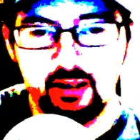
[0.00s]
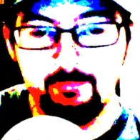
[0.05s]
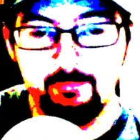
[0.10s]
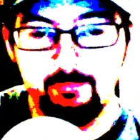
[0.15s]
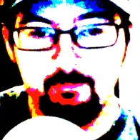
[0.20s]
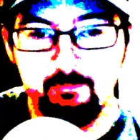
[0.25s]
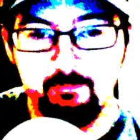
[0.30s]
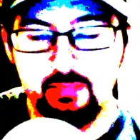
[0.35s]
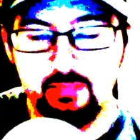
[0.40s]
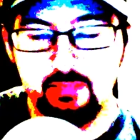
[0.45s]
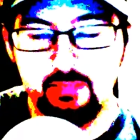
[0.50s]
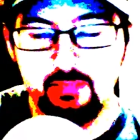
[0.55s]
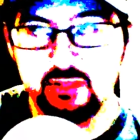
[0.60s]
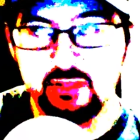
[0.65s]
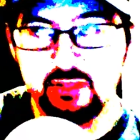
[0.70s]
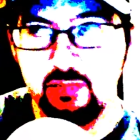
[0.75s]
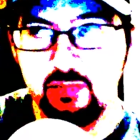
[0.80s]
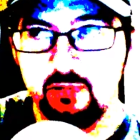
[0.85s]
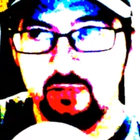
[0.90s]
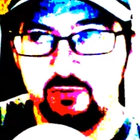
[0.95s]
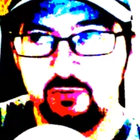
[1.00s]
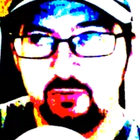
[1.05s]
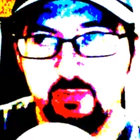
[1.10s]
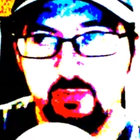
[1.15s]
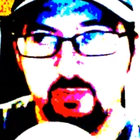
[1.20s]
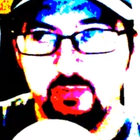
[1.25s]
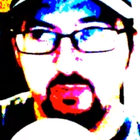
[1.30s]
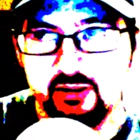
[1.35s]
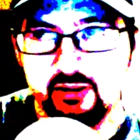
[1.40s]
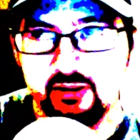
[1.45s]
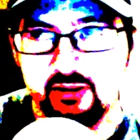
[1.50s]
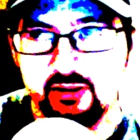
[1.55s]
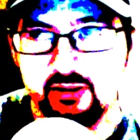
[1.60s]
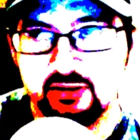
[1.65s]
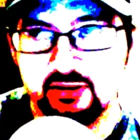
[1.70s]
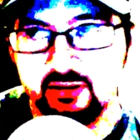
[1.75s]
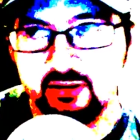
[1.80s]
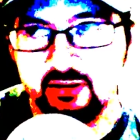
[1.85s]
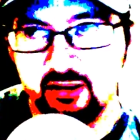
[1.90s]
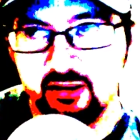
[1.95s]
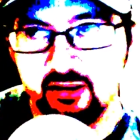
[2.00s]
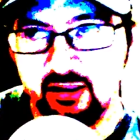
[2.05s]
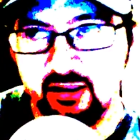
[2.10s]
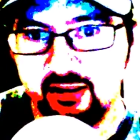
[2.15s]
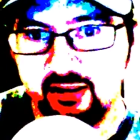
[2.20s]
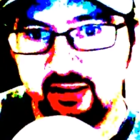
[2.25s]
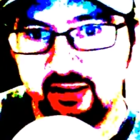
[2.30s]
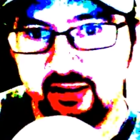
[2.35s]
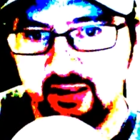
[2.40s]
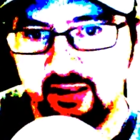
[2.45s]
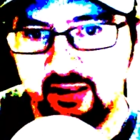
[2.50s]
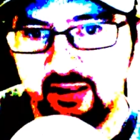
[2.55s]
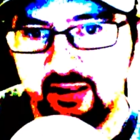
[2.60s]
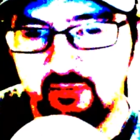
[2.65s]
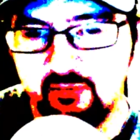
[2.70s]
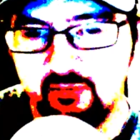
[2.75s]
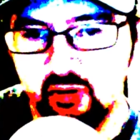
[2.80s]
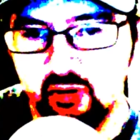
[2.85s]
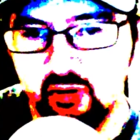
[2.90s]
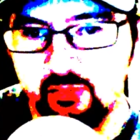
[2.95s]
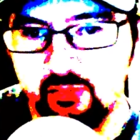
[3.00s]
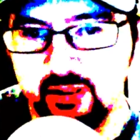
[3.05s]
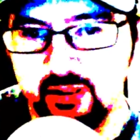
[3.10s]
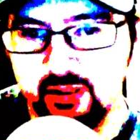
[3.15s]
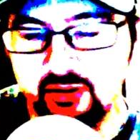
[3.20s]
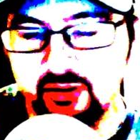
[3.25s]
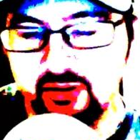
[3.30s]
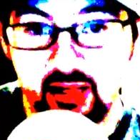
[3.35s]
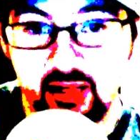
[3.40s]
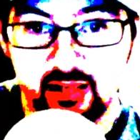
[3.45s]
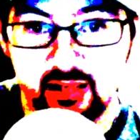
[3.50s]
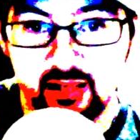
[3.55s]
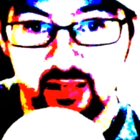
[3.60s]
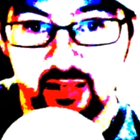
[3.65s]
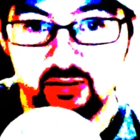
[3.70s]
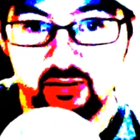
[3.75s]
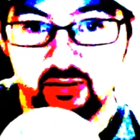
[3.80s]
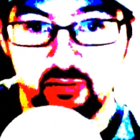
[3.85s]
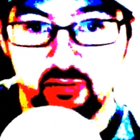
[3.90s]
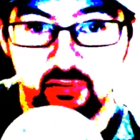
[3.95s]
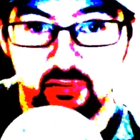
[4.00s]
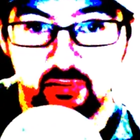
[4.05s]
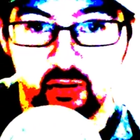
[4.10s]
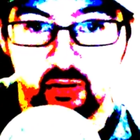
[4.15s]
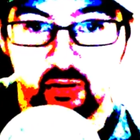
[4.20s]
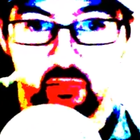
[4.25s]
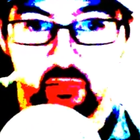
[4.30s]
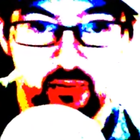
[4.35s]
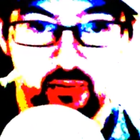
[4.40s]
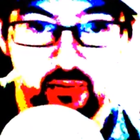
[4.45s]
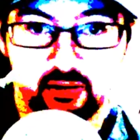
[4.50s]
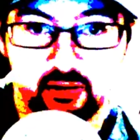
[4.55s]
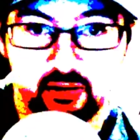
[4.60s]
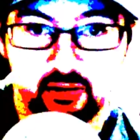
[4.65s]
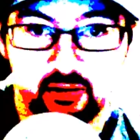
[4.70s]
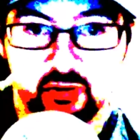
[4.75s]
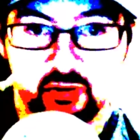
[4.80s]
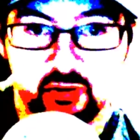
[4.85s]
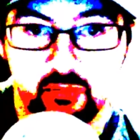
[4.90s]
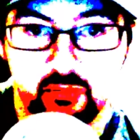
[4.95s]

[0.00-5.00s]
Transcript: up, missed my first bus uh, in Vero Beach, so I had to go directly to